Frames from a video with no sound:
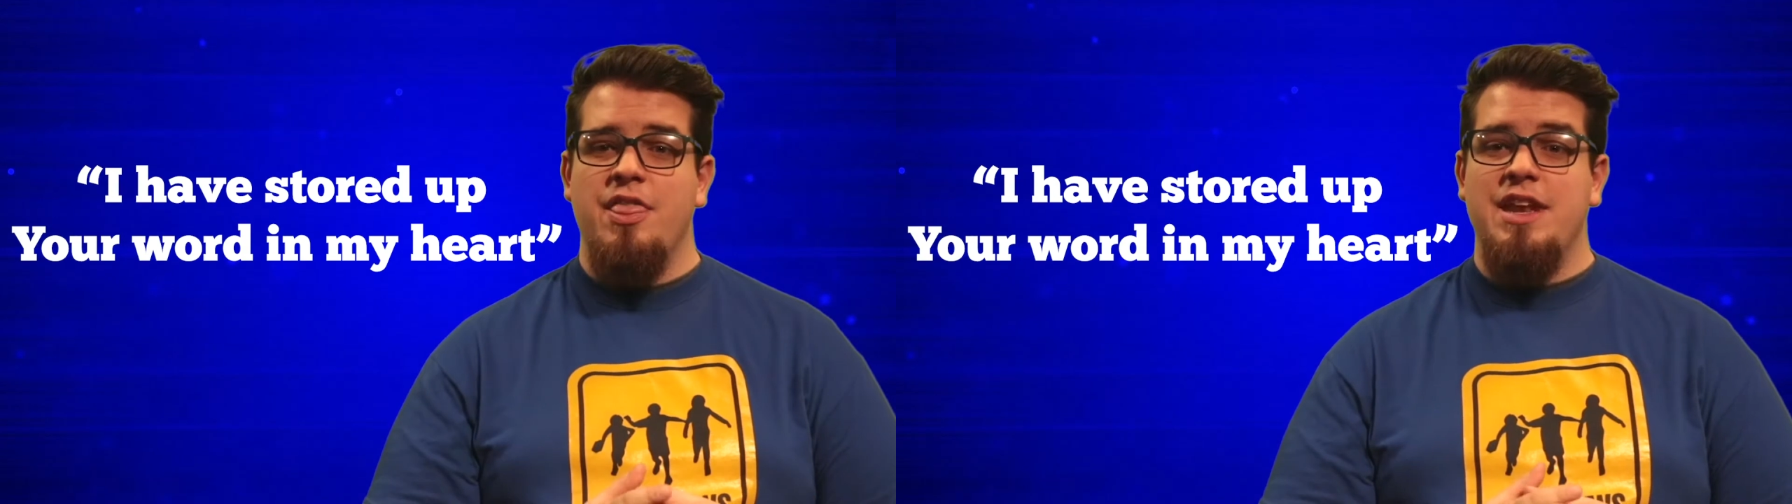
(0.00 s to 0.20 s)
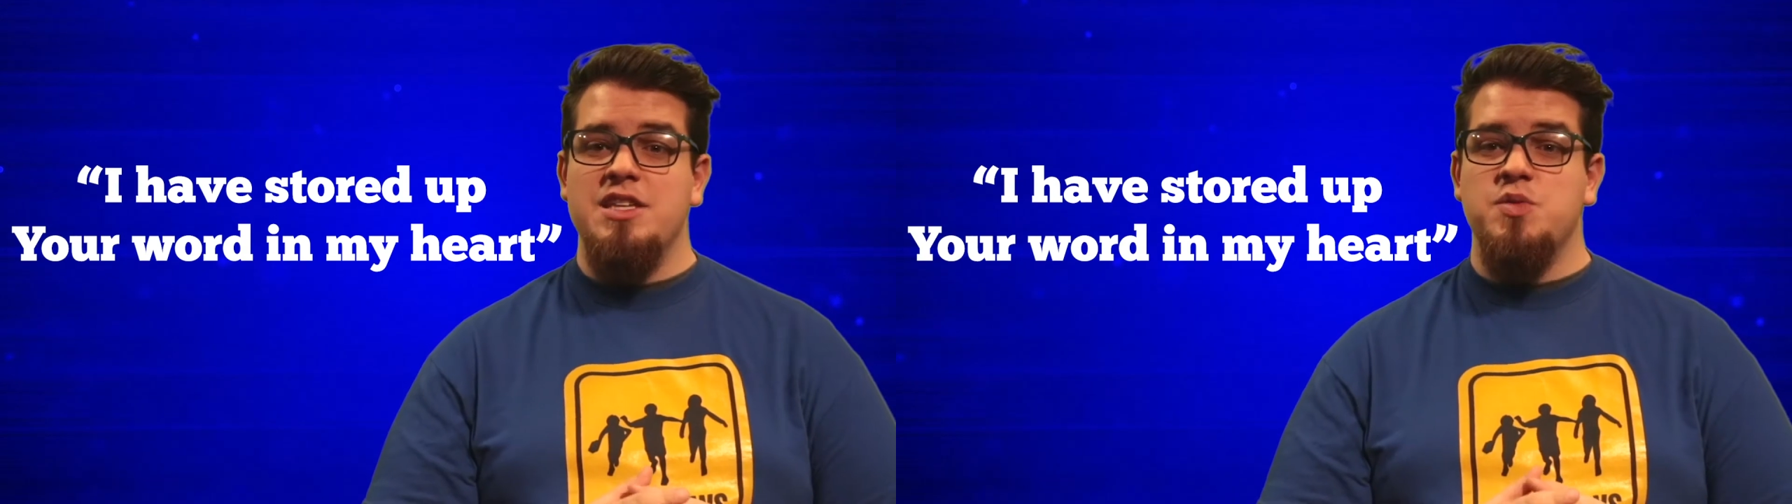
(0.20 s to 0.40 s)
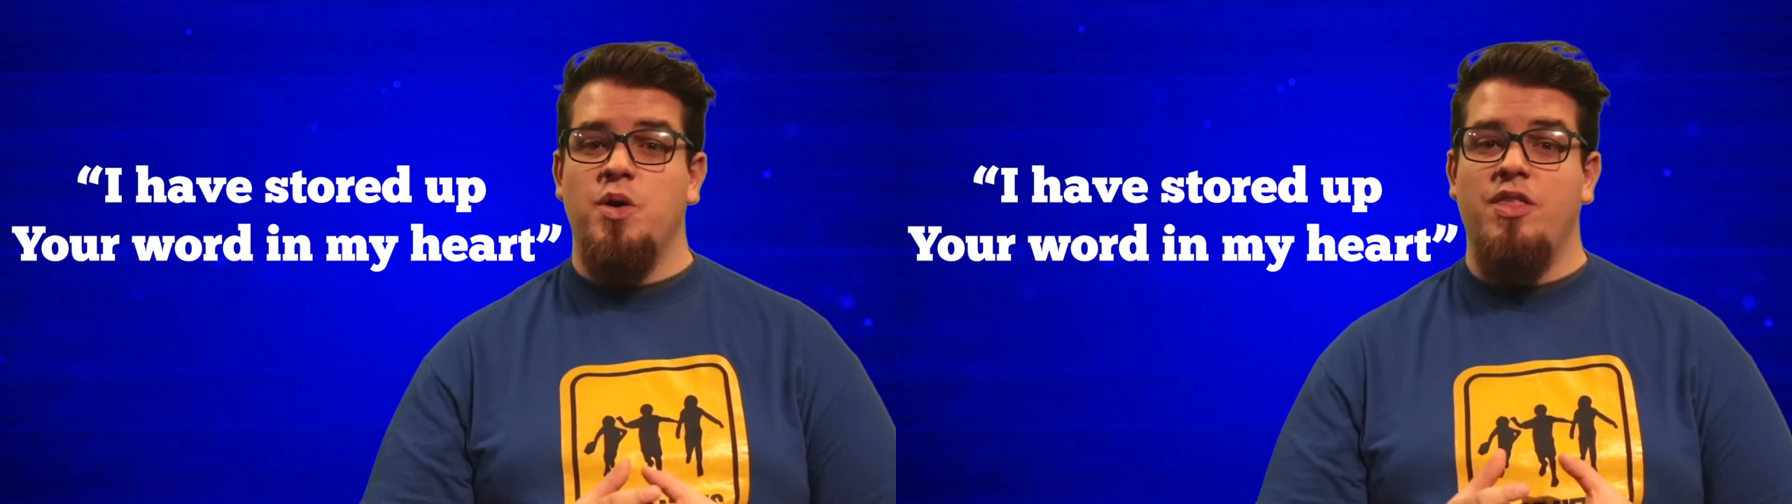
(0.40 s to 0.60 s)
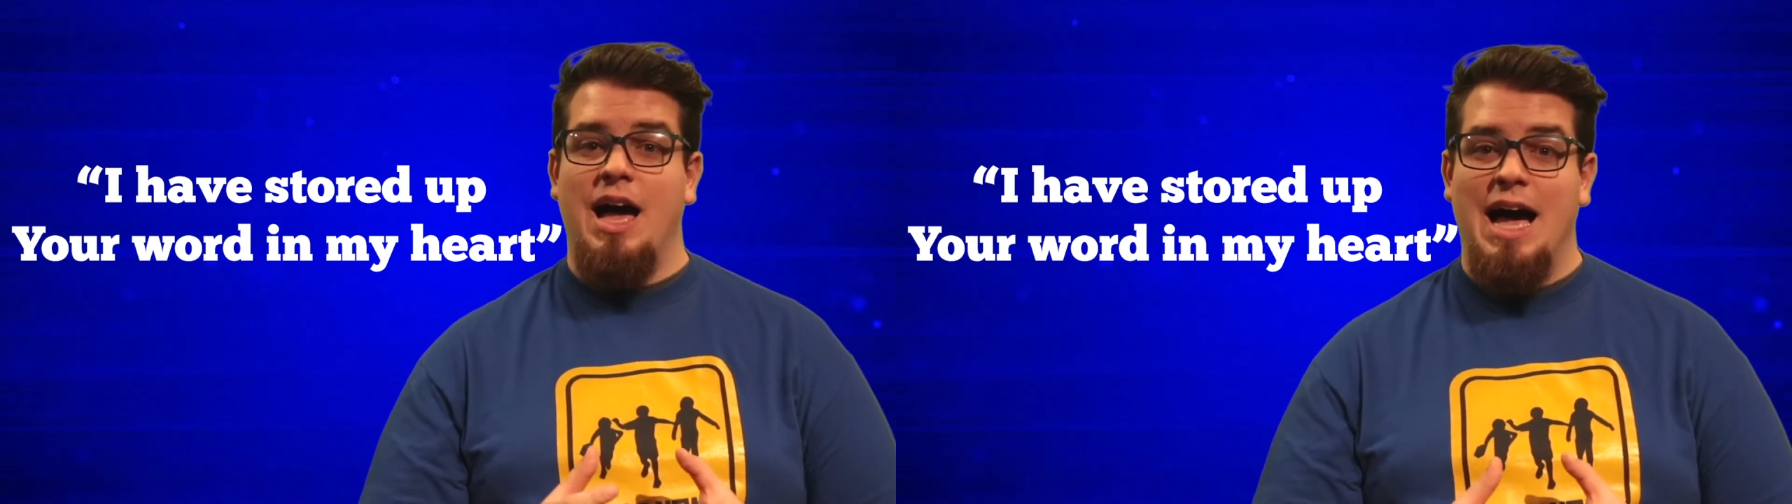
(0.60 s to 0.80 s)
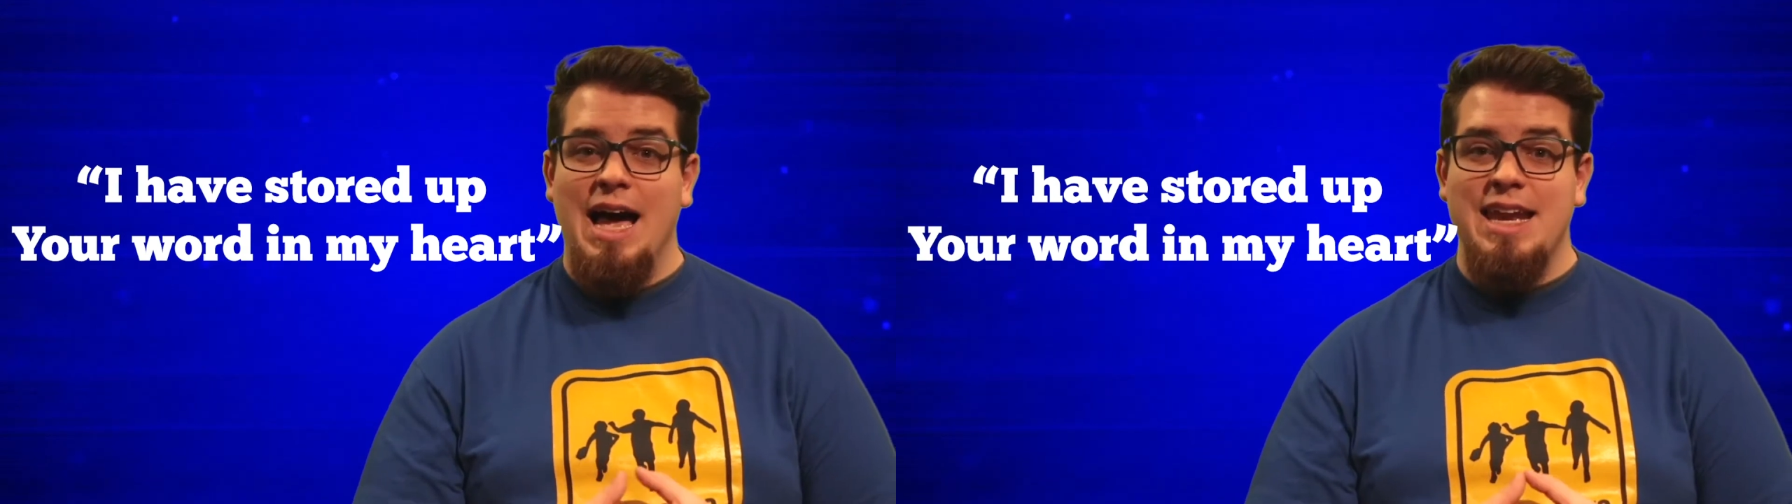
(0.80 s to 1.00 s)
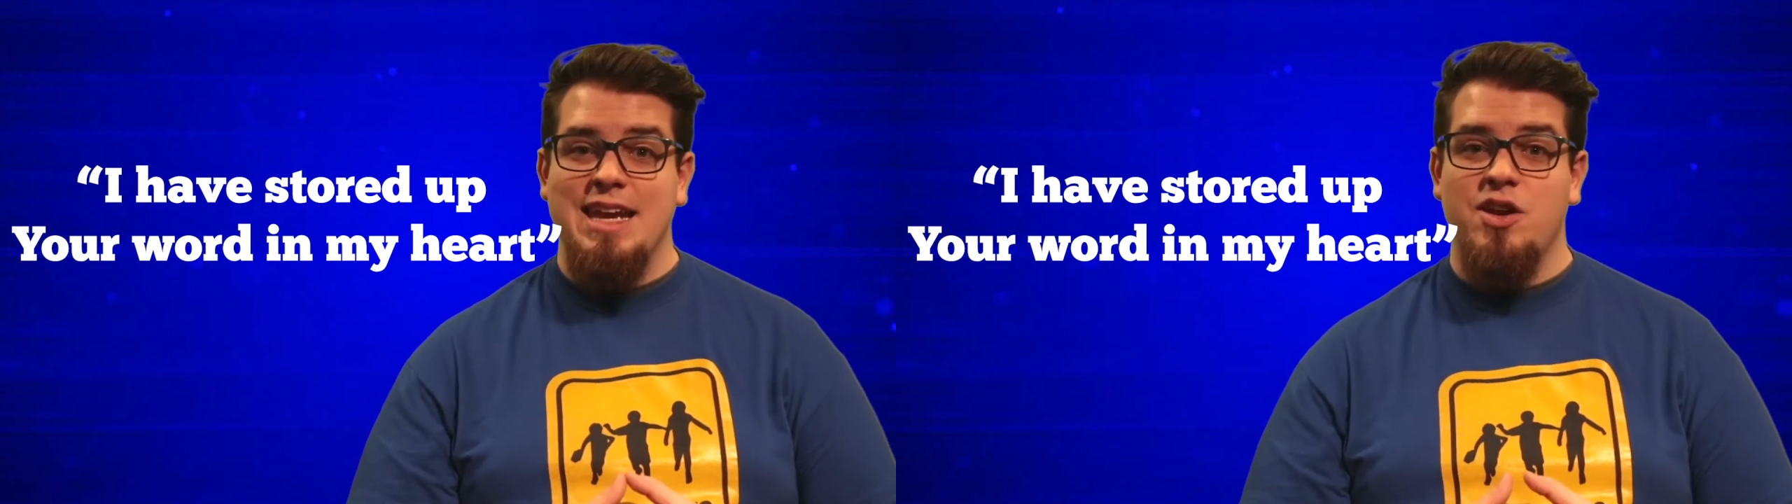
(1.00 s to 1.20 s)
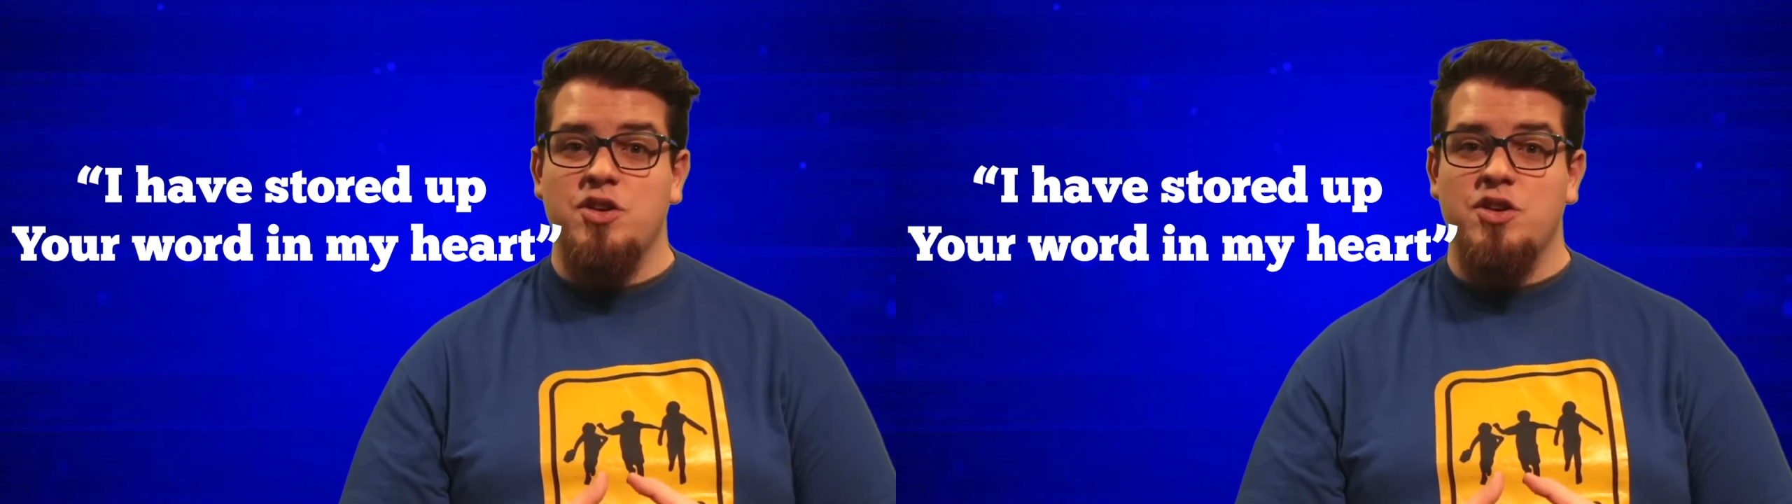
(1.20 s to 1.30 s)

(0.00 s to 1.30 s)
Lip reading: that it's worth hiding